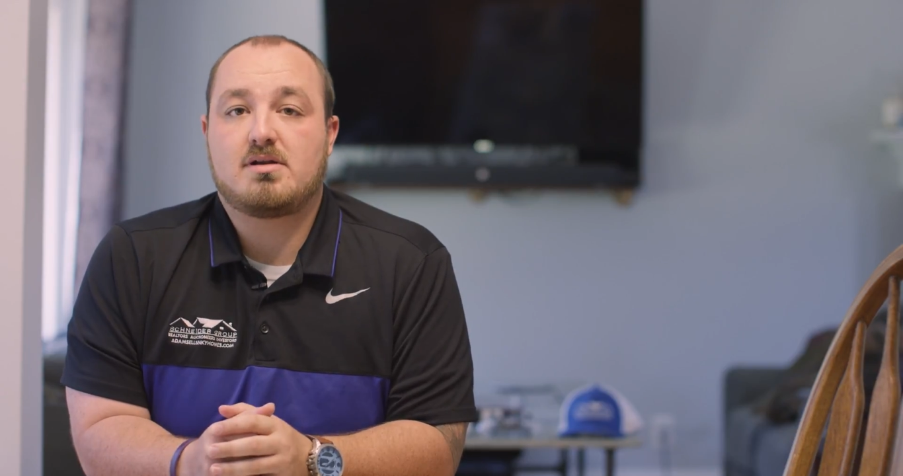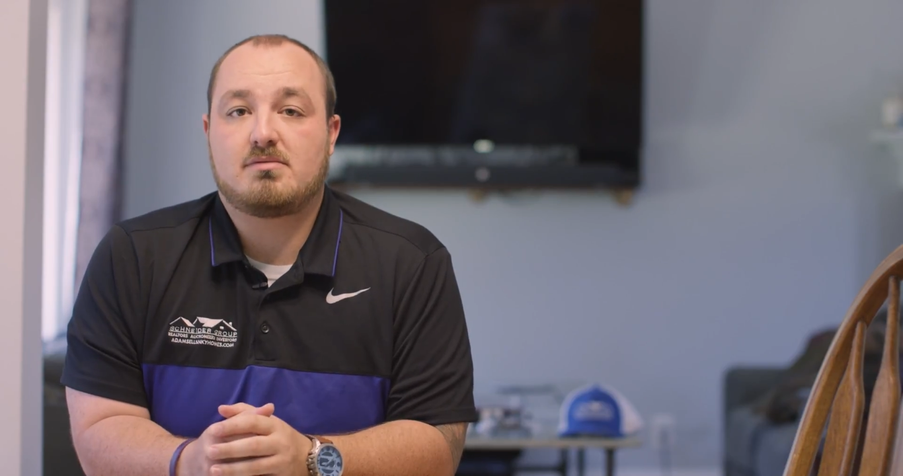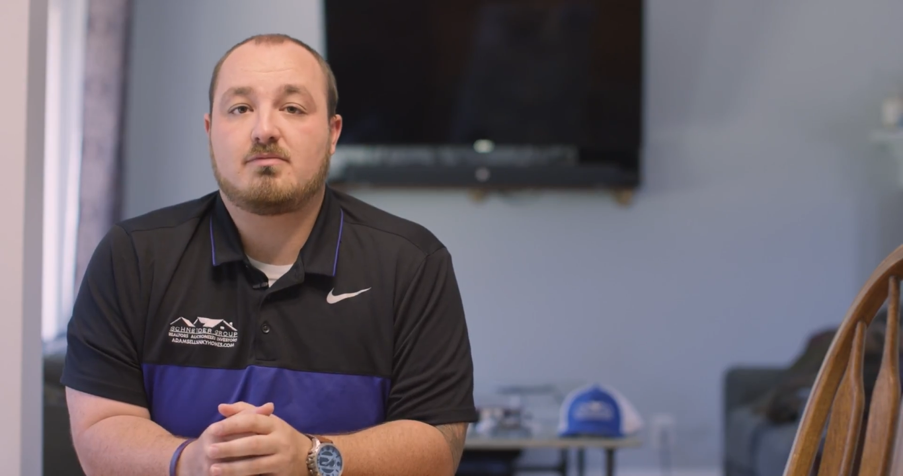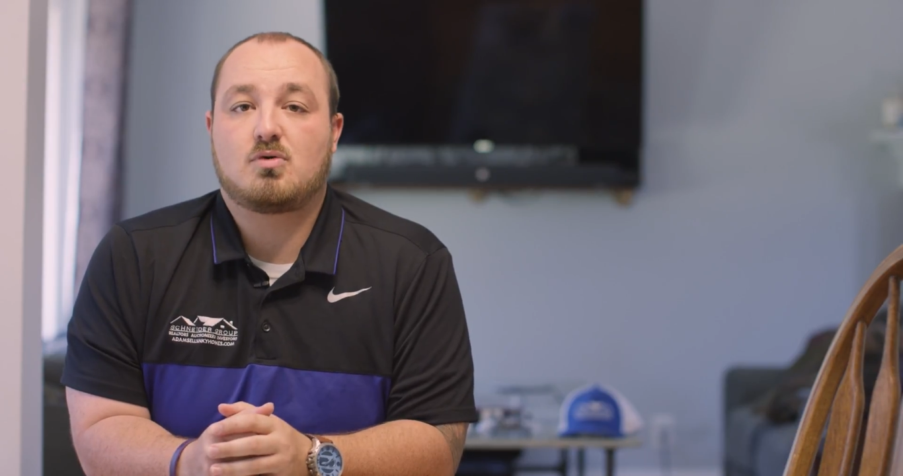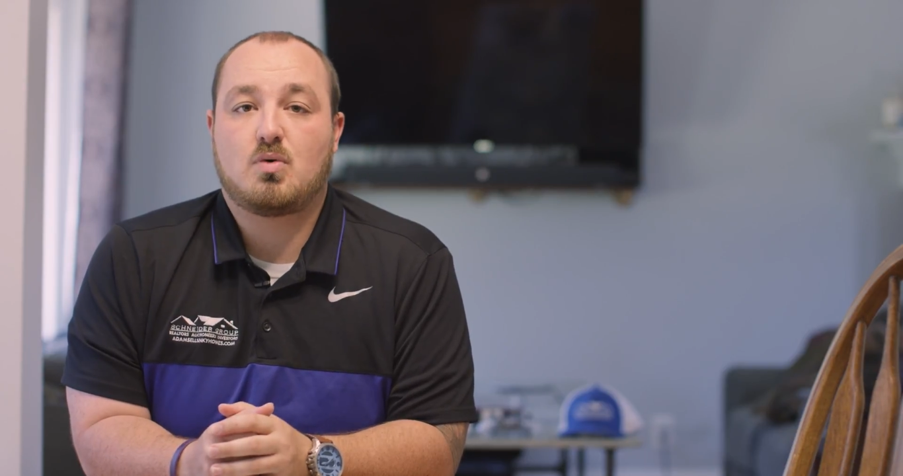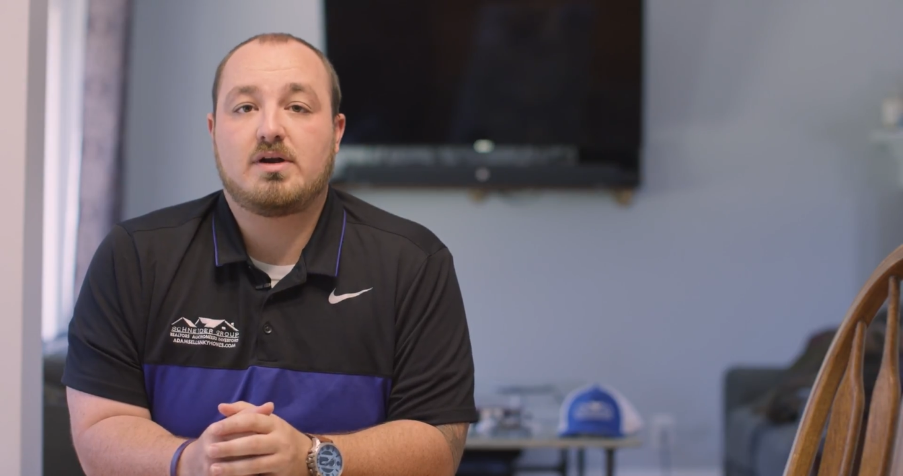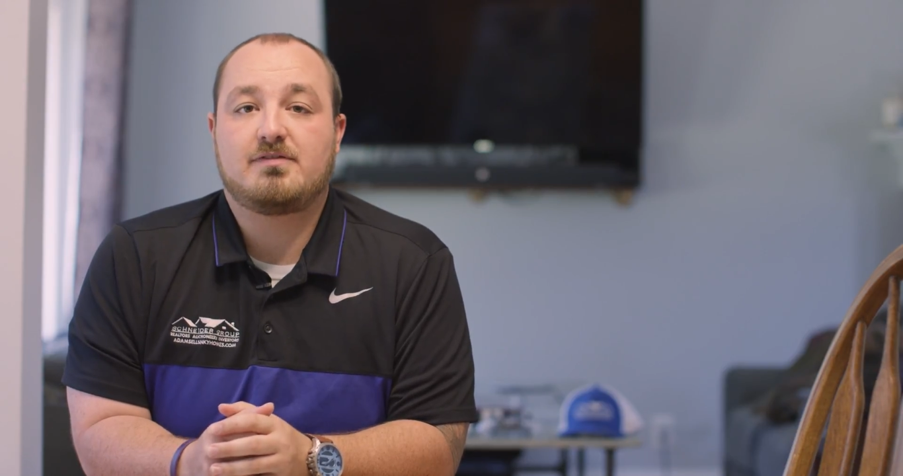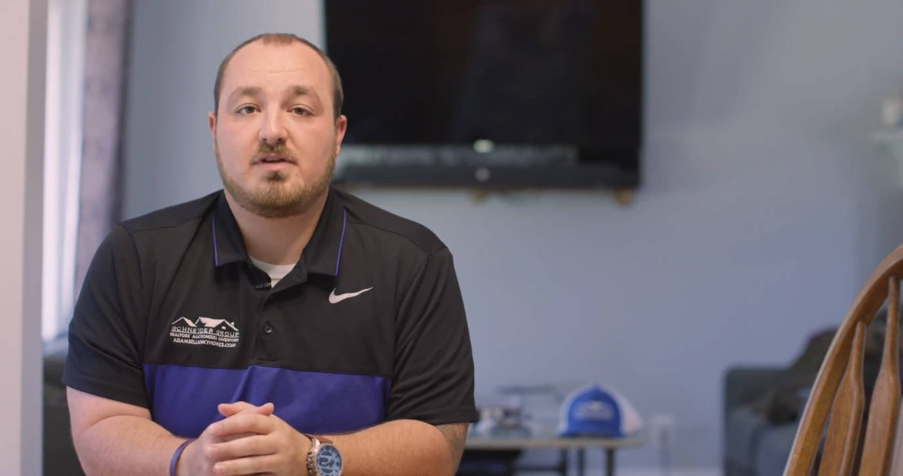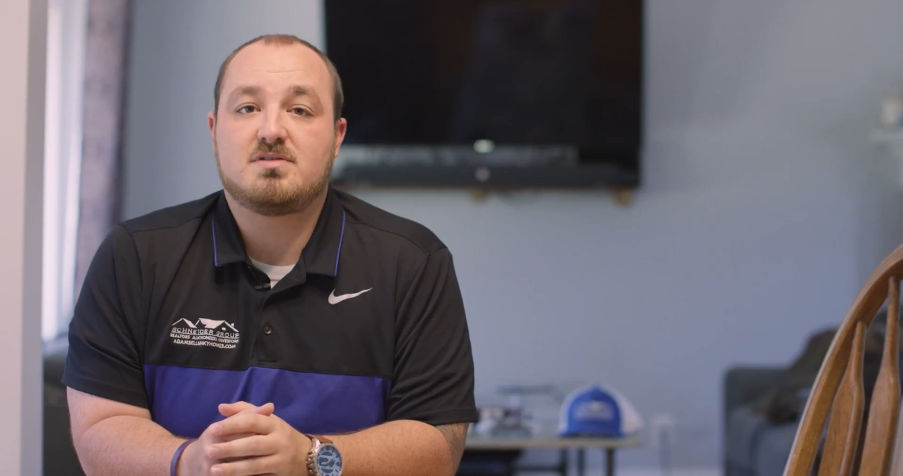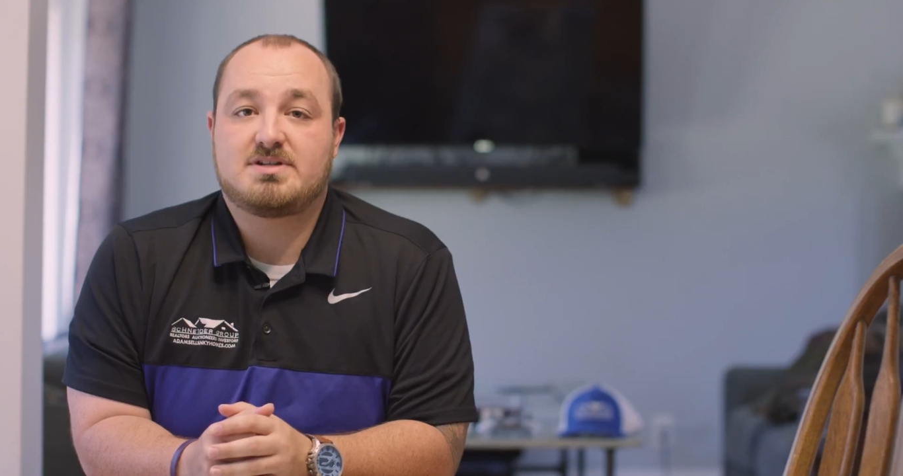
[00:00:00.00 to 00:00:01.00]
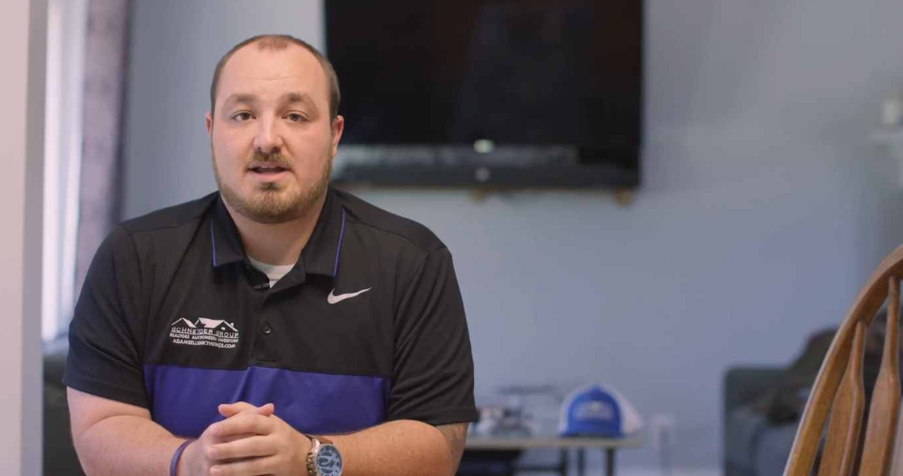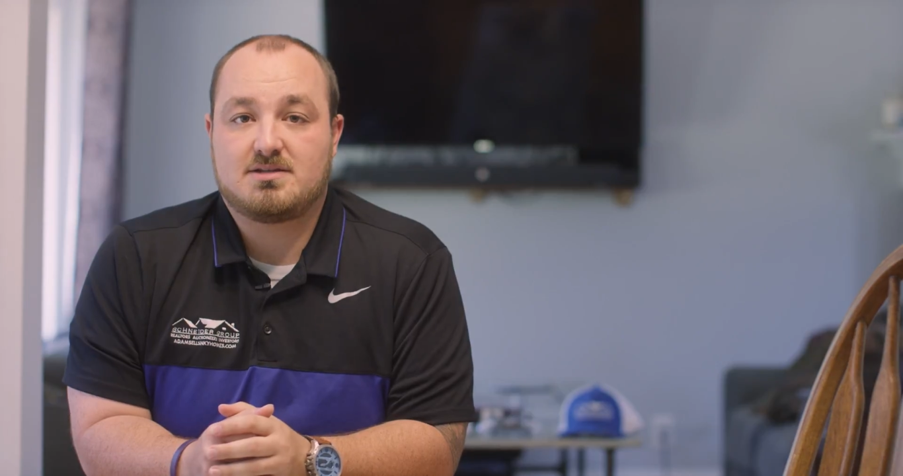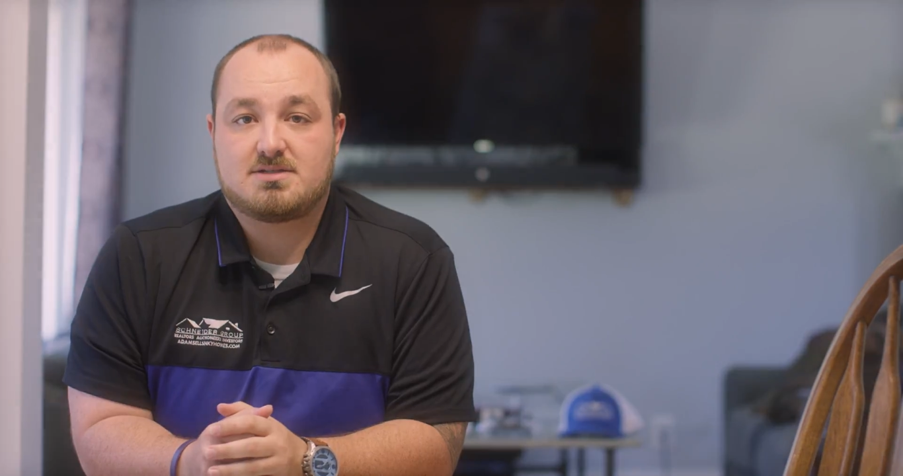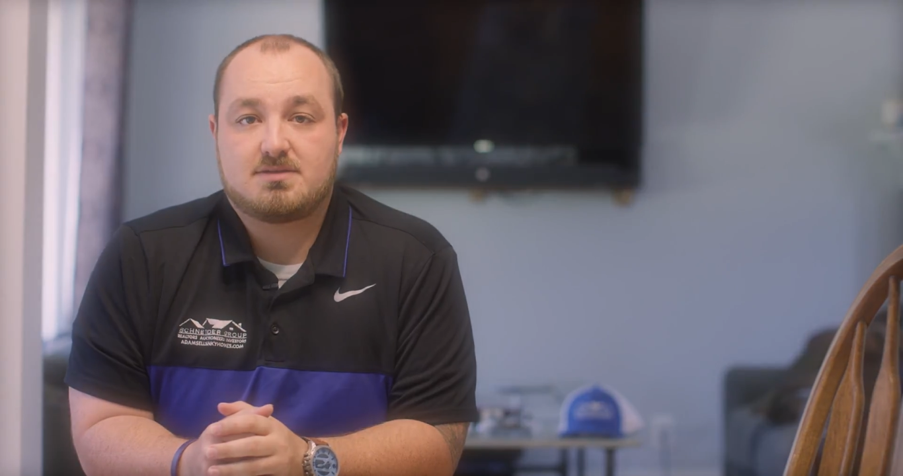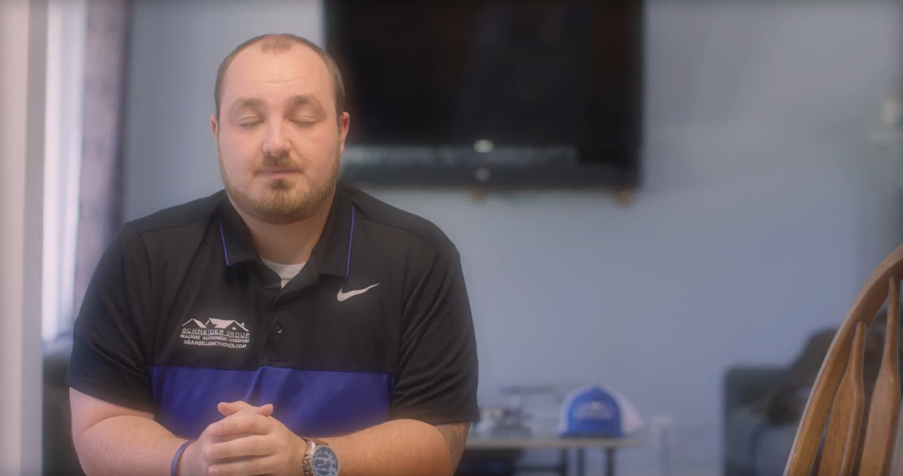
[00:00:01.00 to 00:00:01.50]
in quite a few
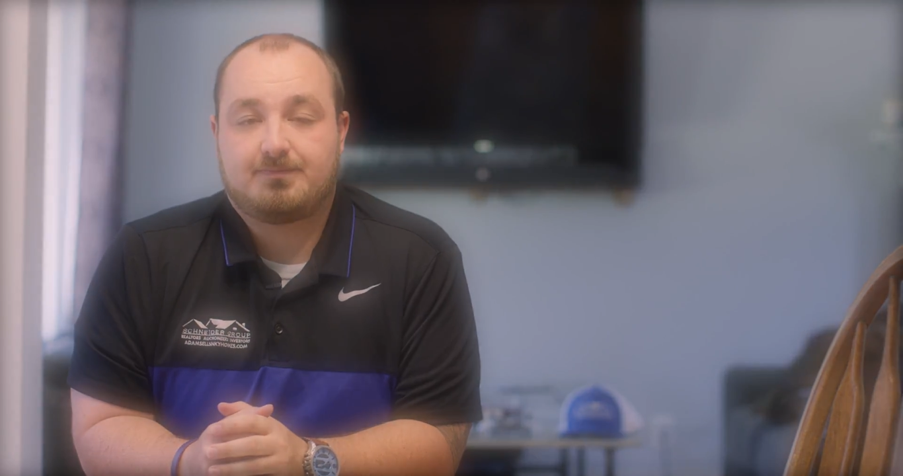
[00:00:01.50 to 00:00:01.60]
states.